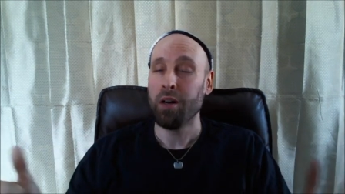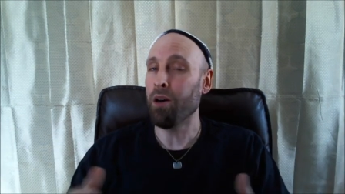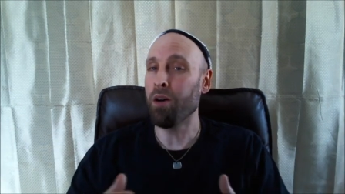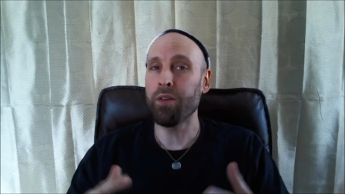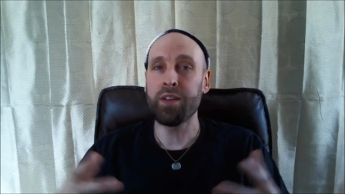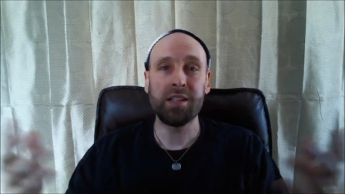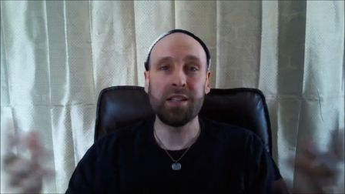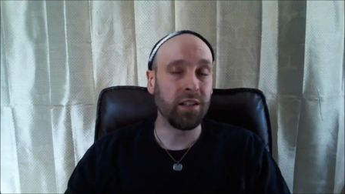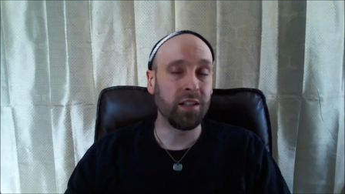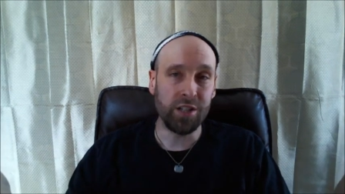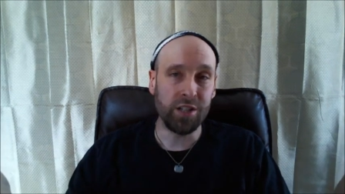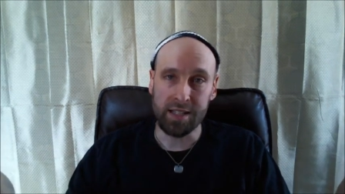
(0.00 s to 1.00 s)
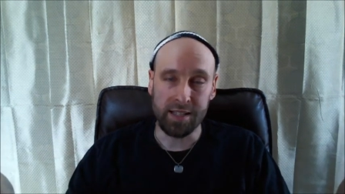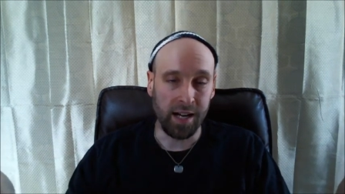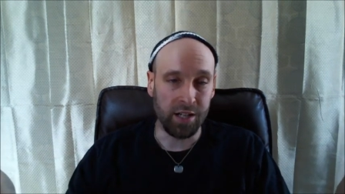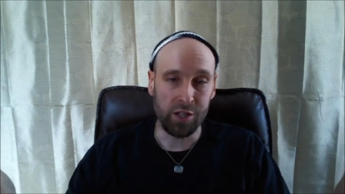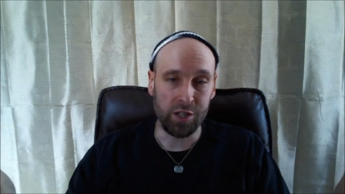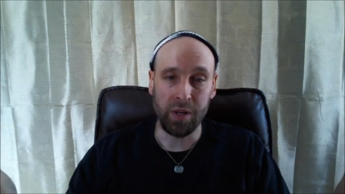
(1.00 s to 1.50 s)
all these cliches that
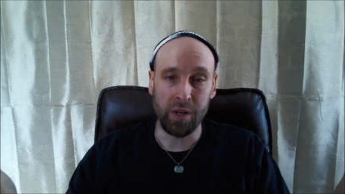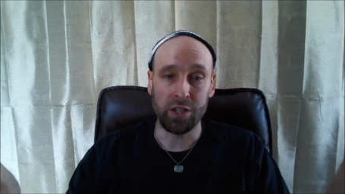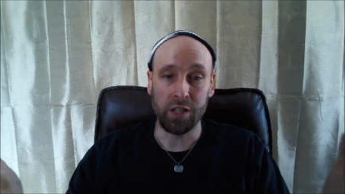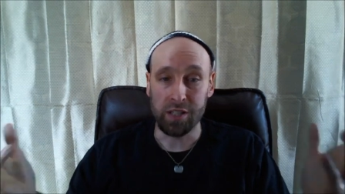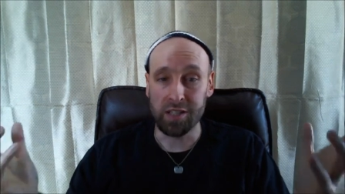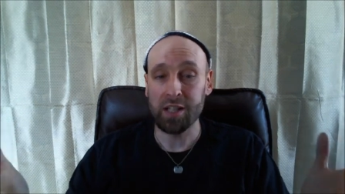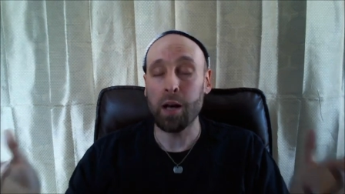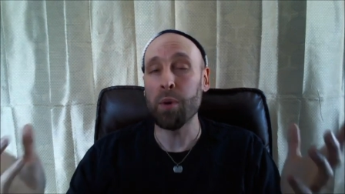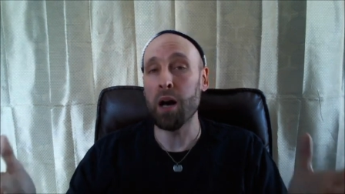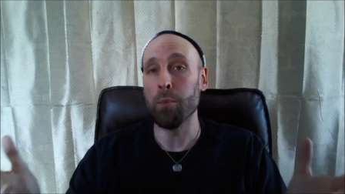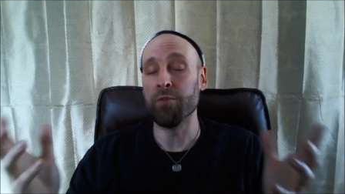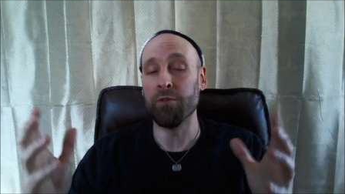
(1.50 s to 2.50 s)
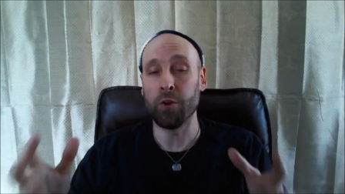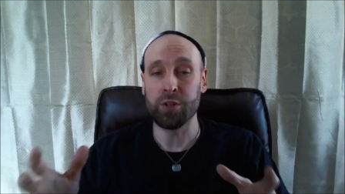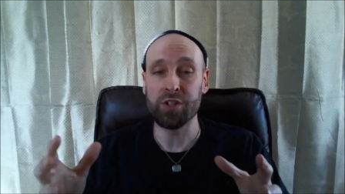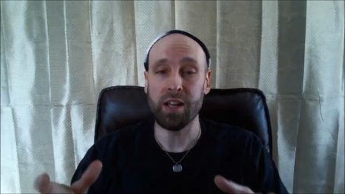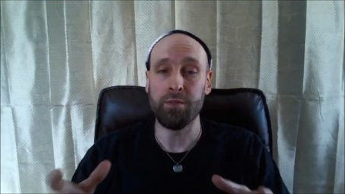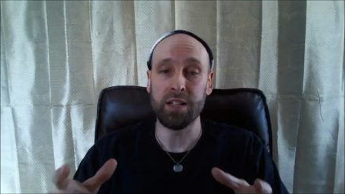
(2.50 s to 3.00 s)
I just mentioned sum up
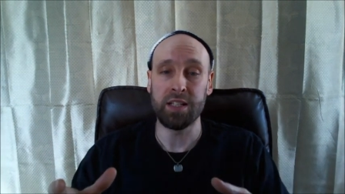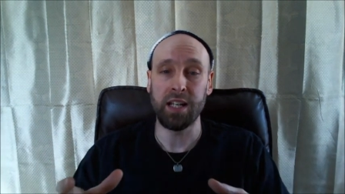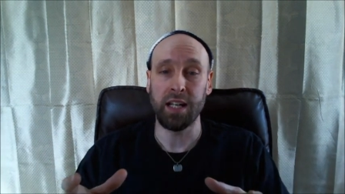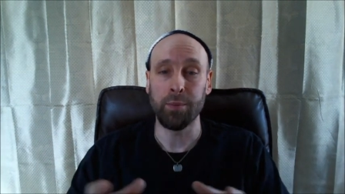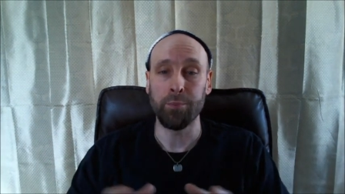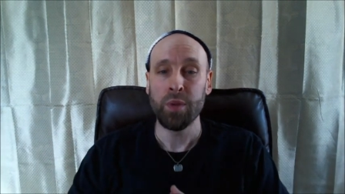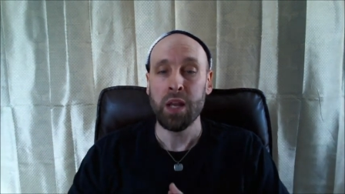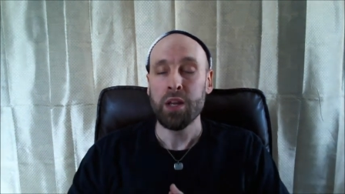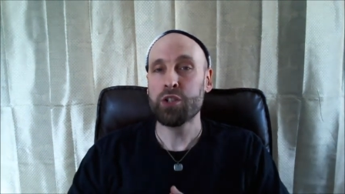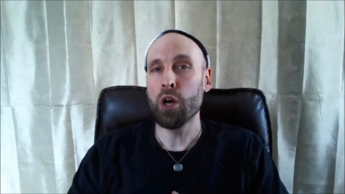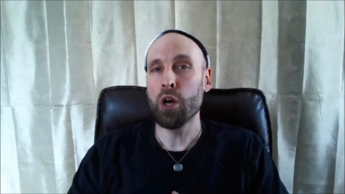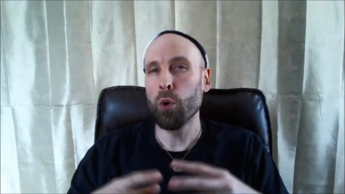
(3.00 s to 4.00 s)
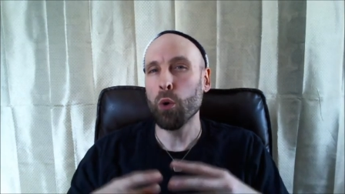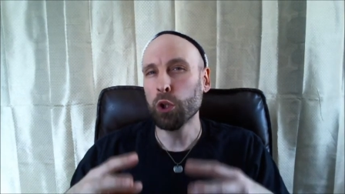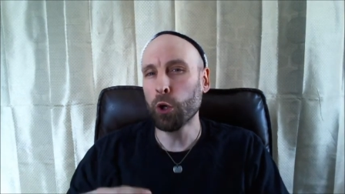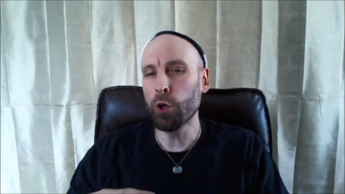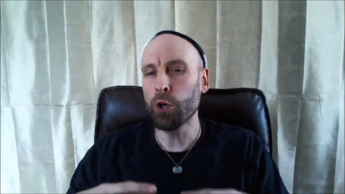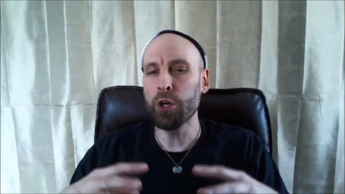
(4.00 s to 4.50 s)
verse 17. So
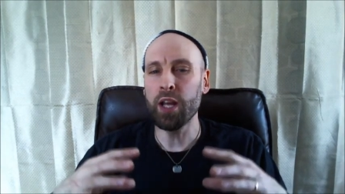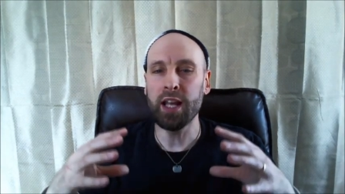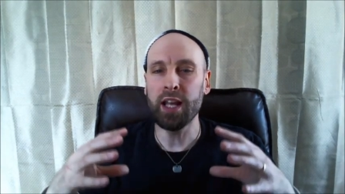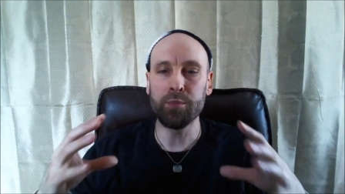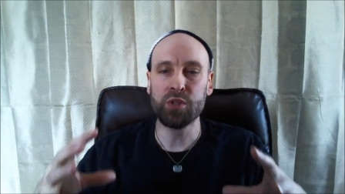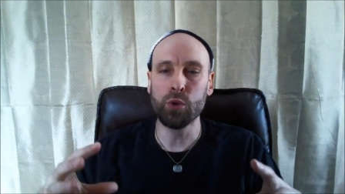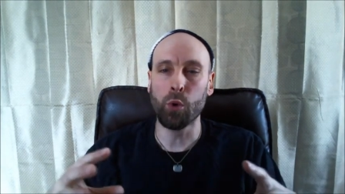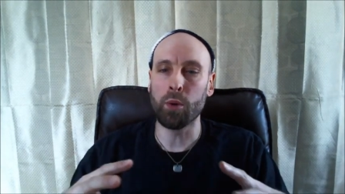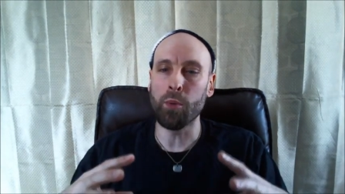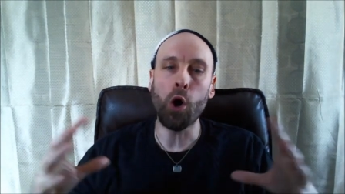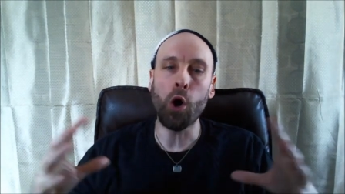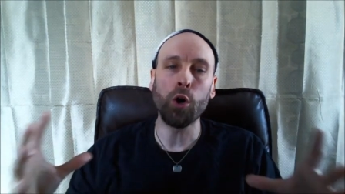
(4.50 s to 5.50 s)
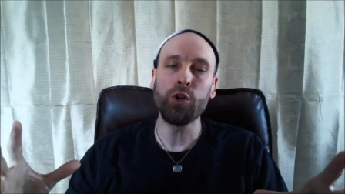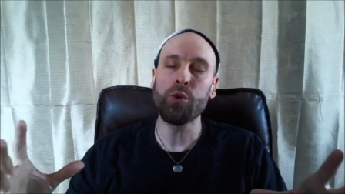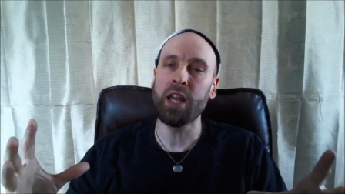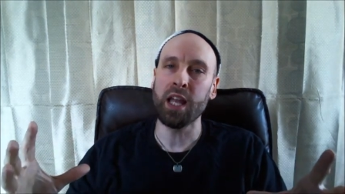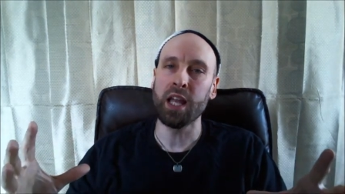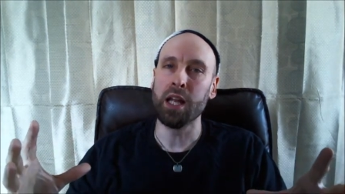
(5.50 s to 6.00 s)
learn and absorb all you
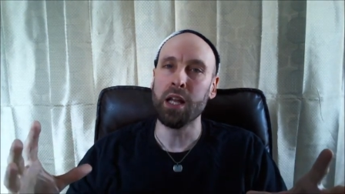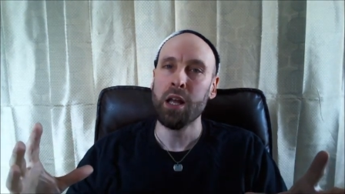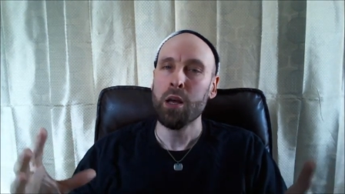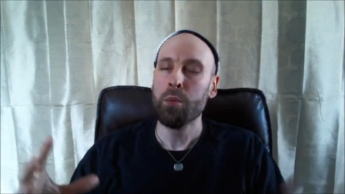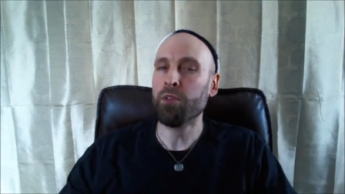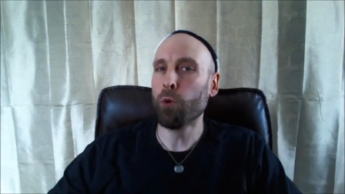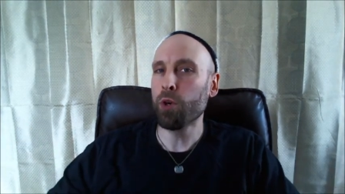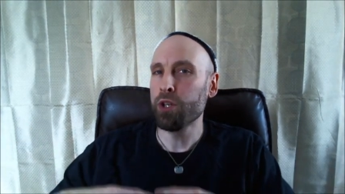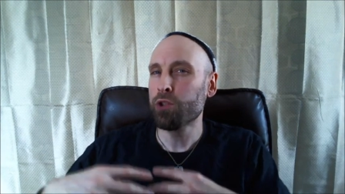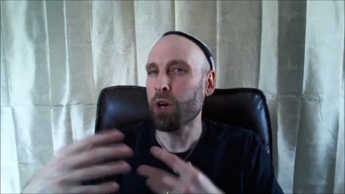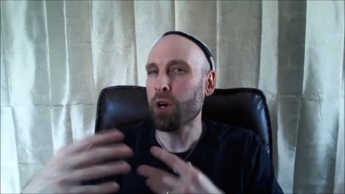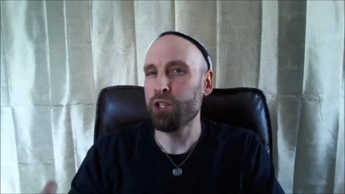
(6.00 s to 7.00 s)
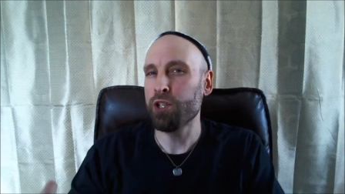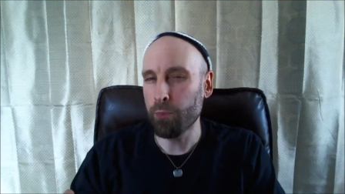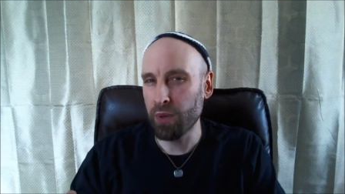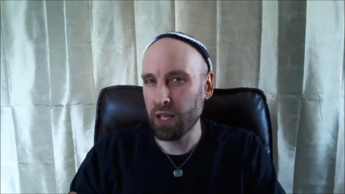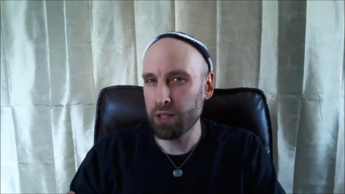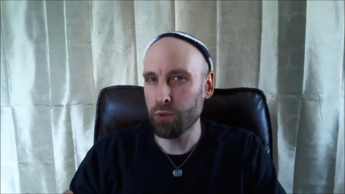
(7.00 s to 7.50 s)
can before you try
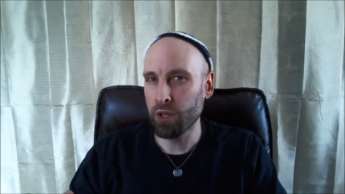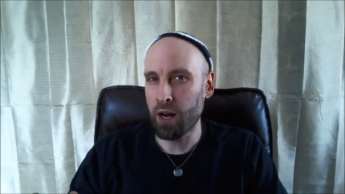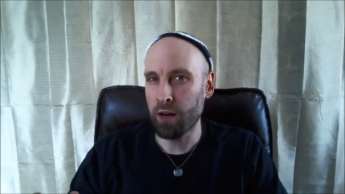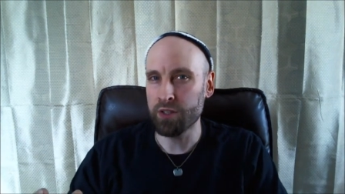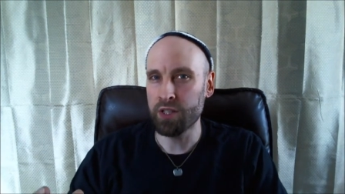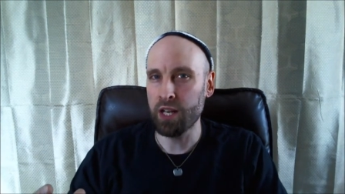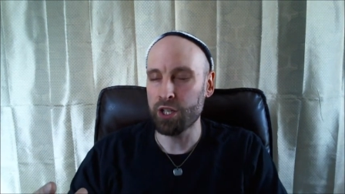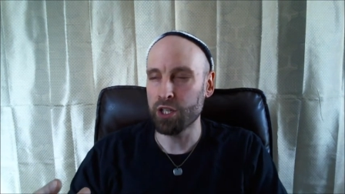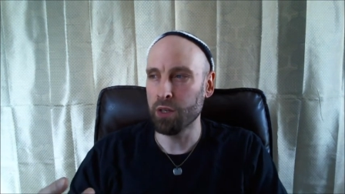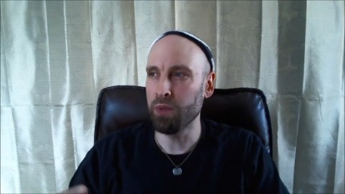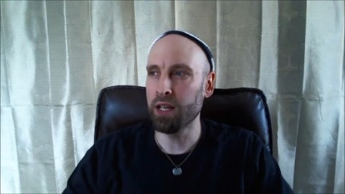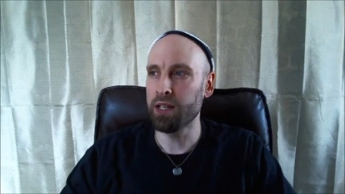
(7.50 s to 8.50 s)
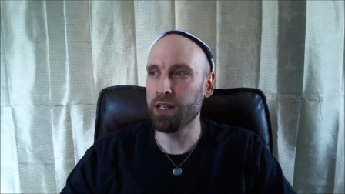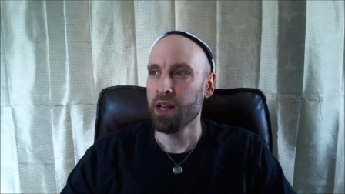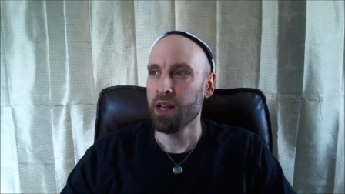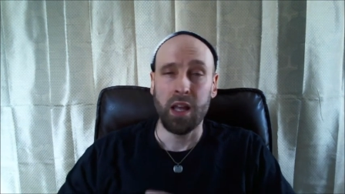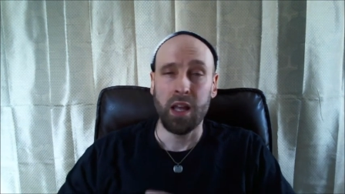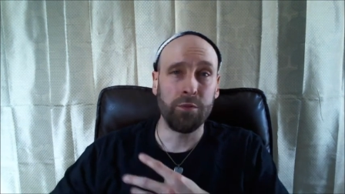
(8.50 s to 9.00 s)
jumping into a conversation because
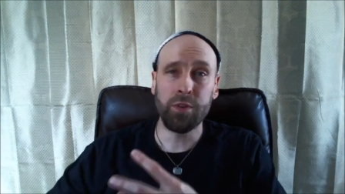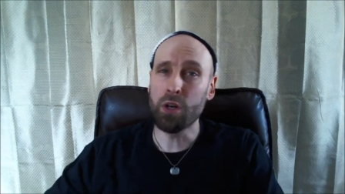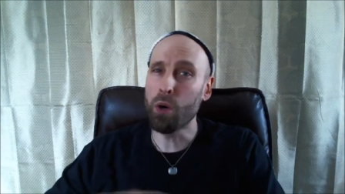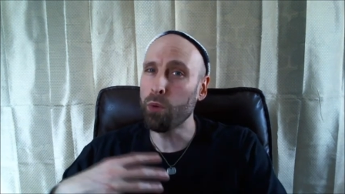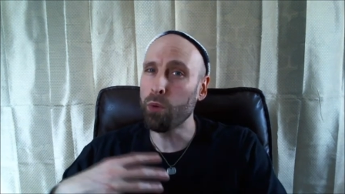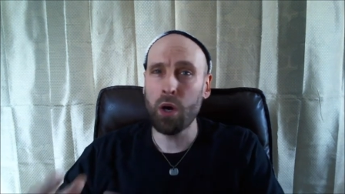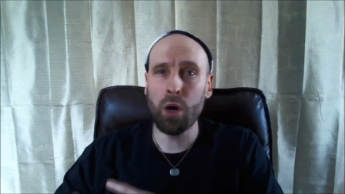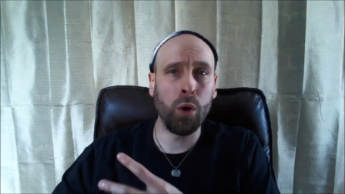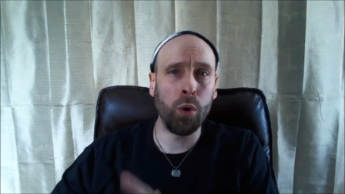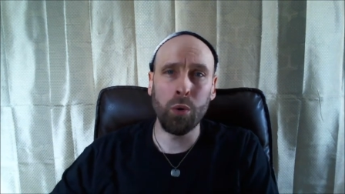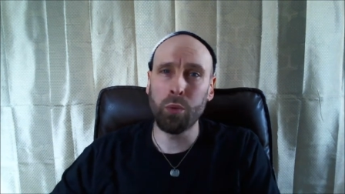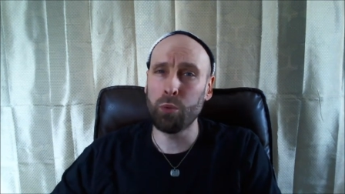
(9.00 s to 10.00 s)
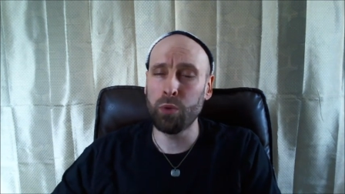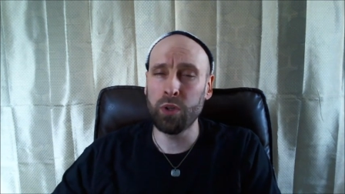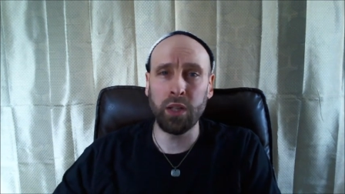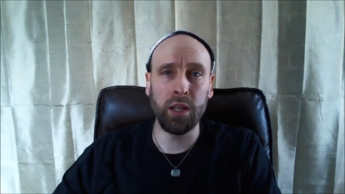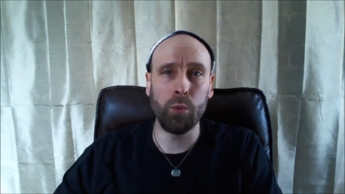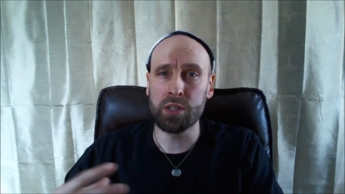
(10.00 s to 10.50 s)
if you don't know
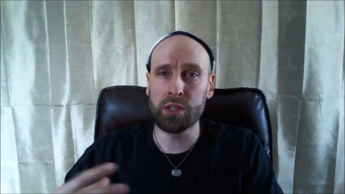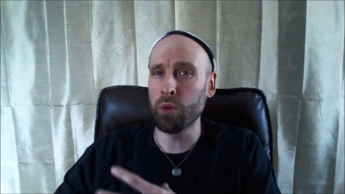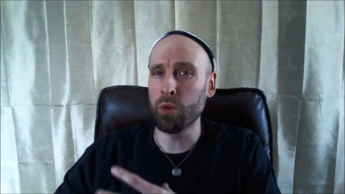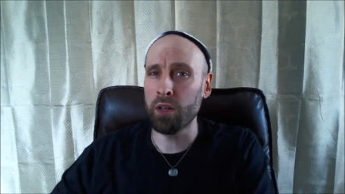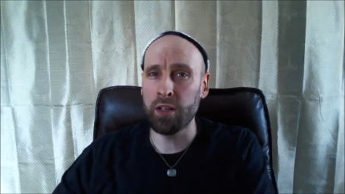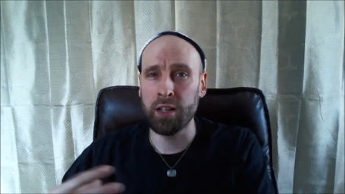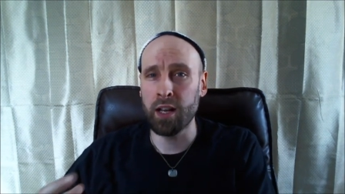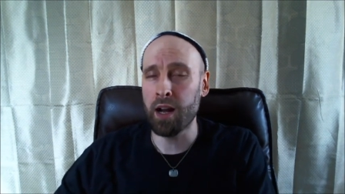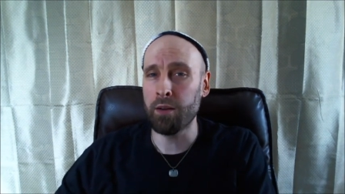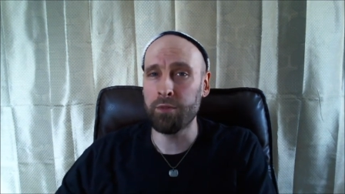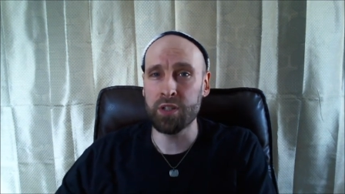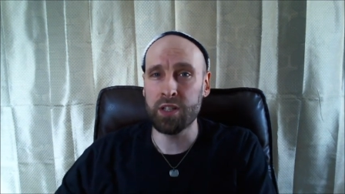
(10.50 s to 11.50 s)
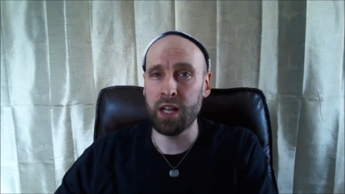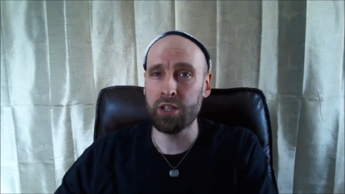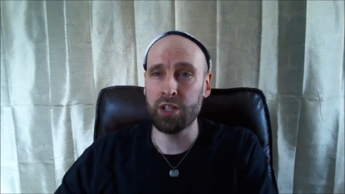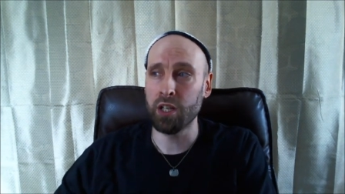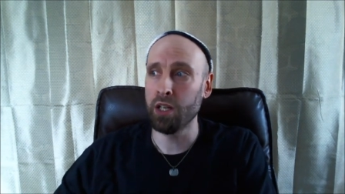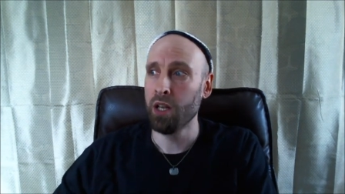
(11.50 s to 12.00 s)
really what's going on in the
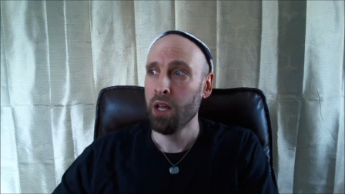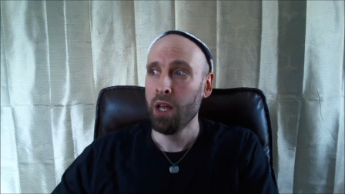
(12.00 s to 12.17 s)
conversation,